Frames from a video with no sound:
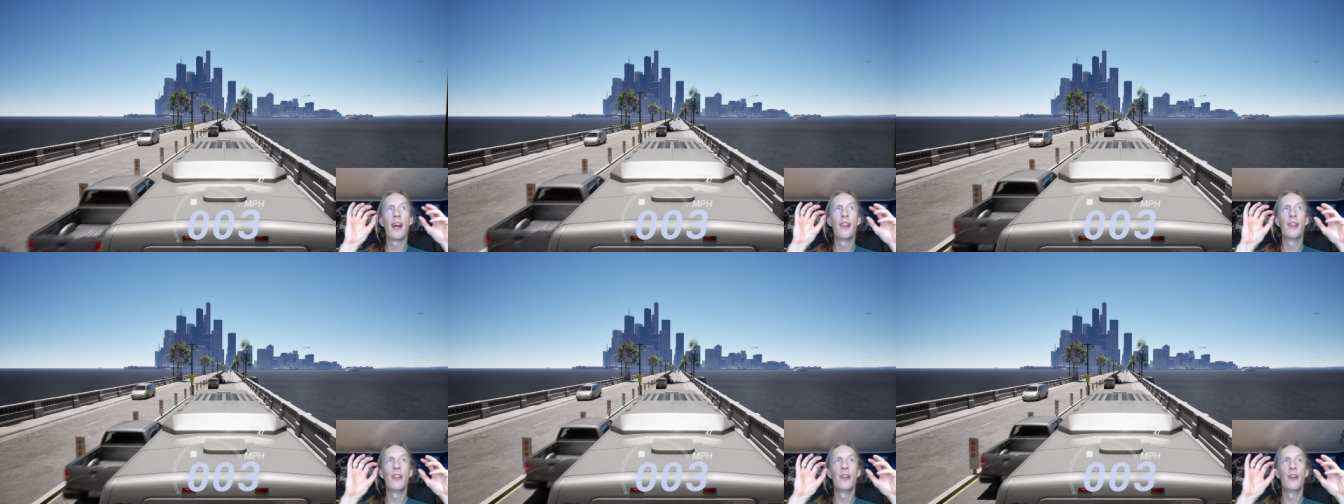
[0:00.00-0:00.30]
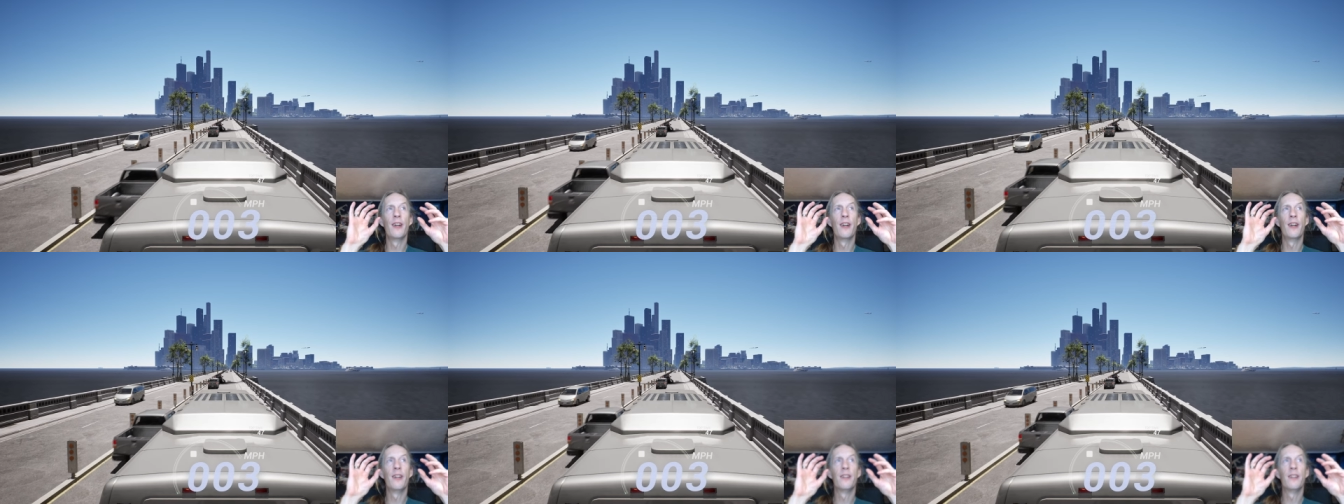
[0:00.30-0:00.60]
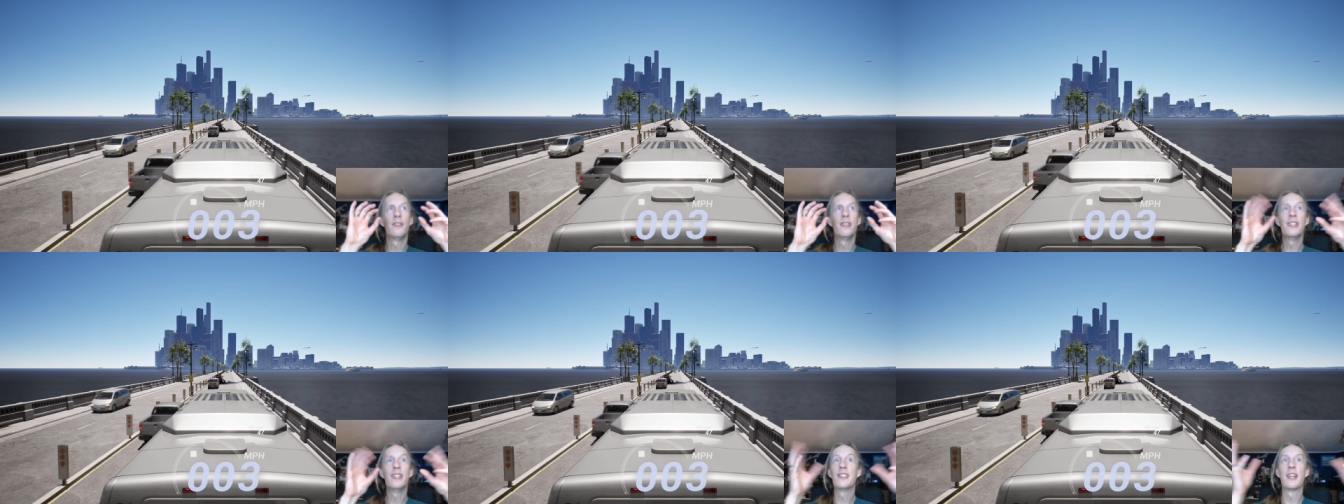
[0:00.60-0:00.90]
the
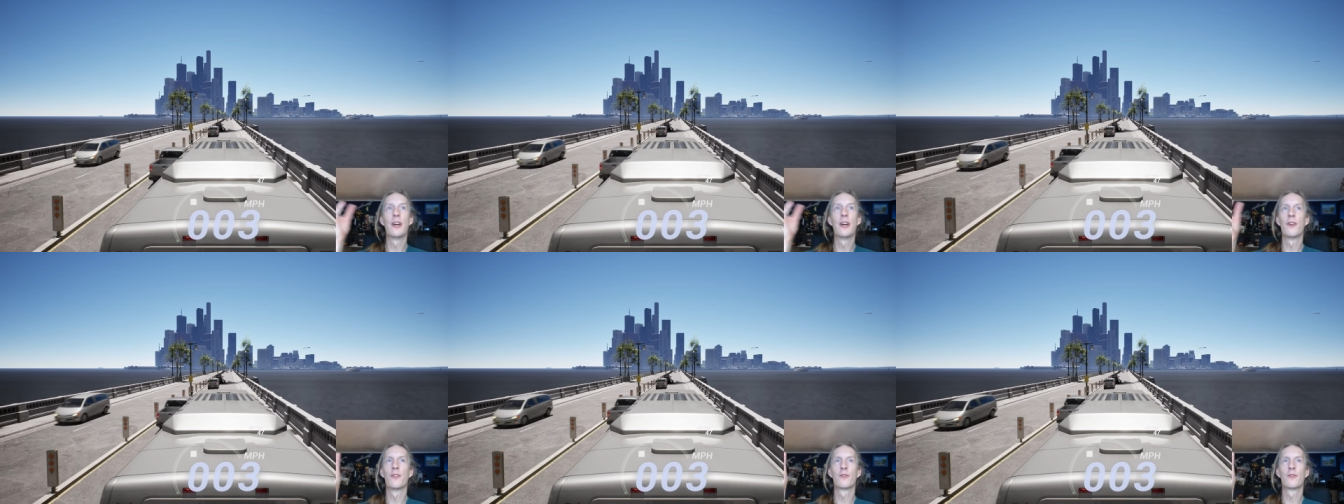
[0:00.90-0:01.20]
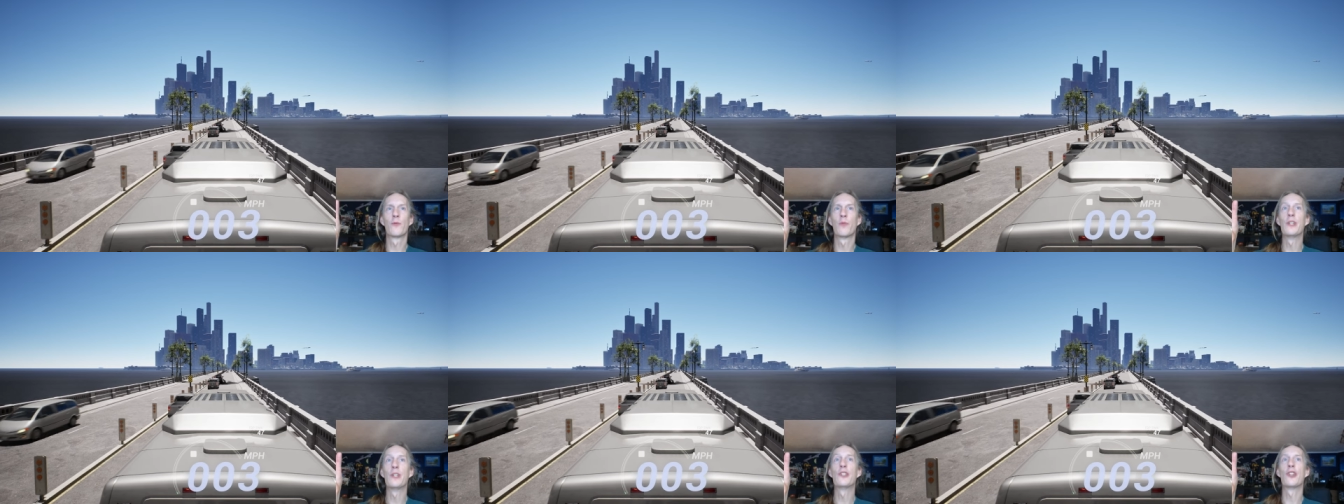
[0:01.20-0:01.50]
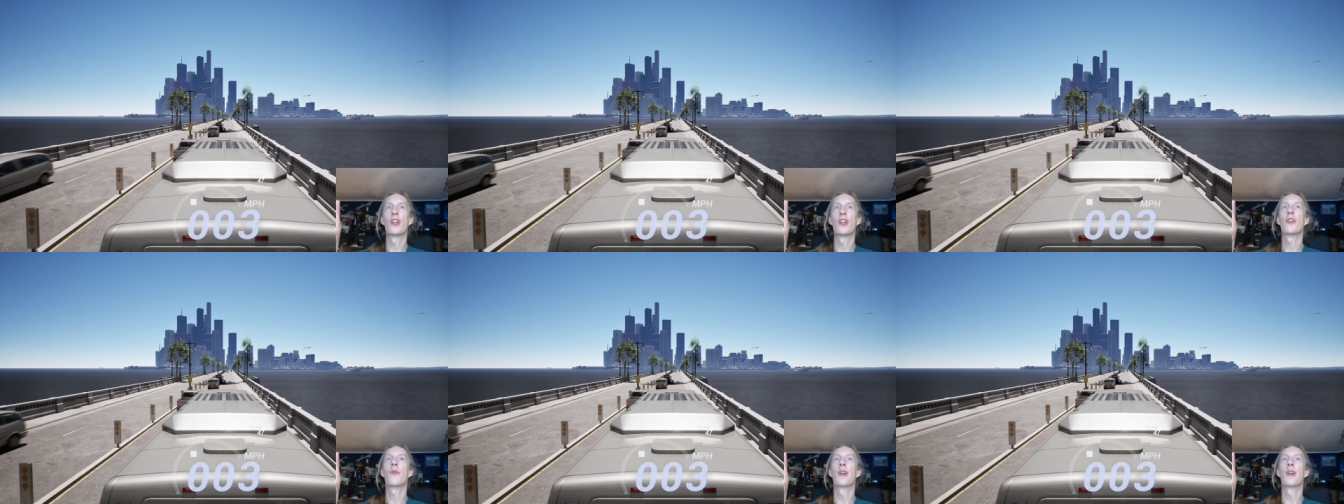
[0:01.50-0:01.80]
detail is
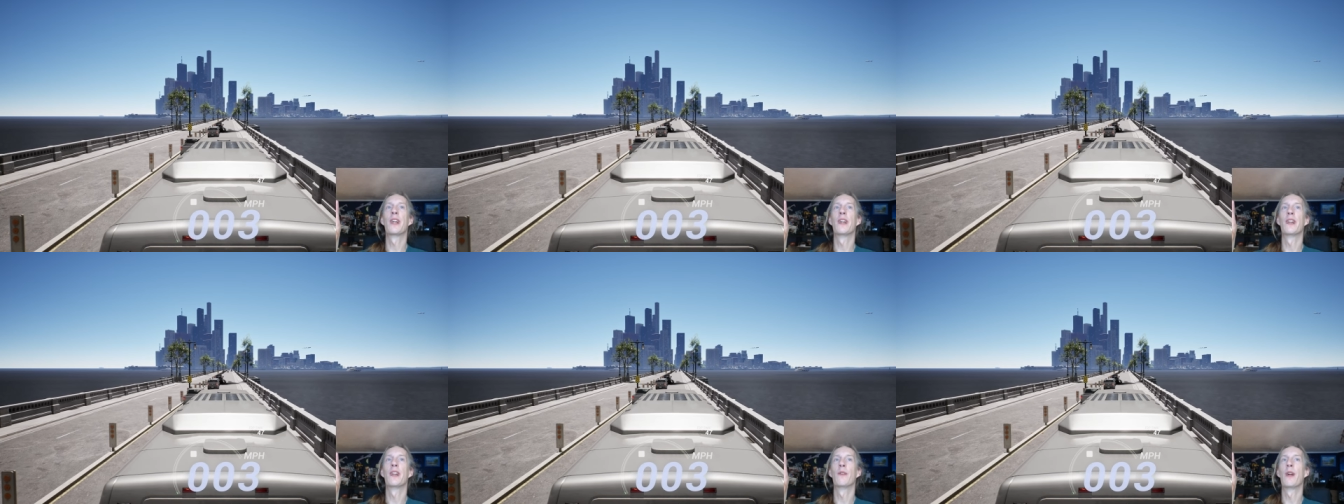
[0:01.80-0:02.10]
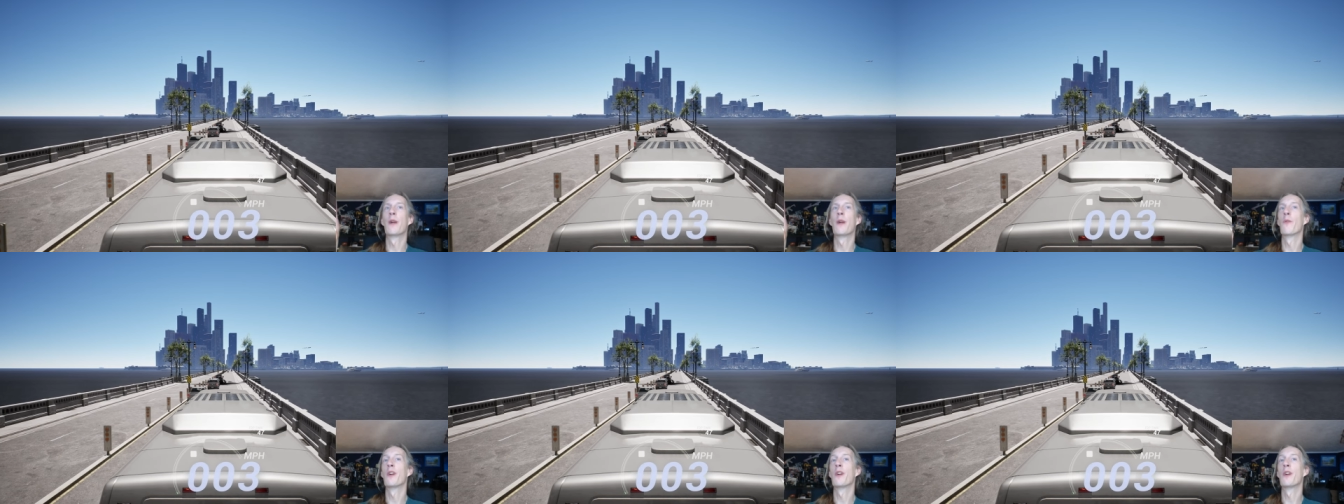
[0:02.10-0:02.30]
regenerated at